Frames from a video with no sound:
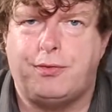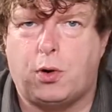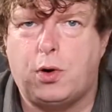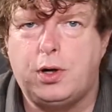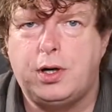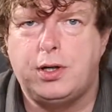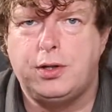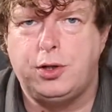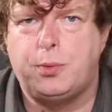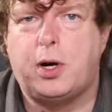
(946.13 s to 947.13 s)
for
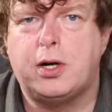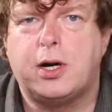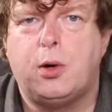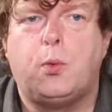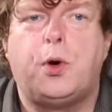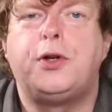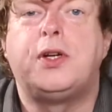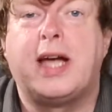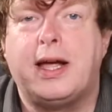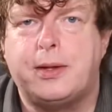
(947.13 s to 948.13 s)
your work, where do
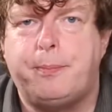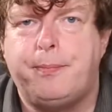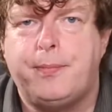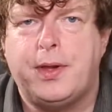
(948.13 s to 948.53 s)
you get them?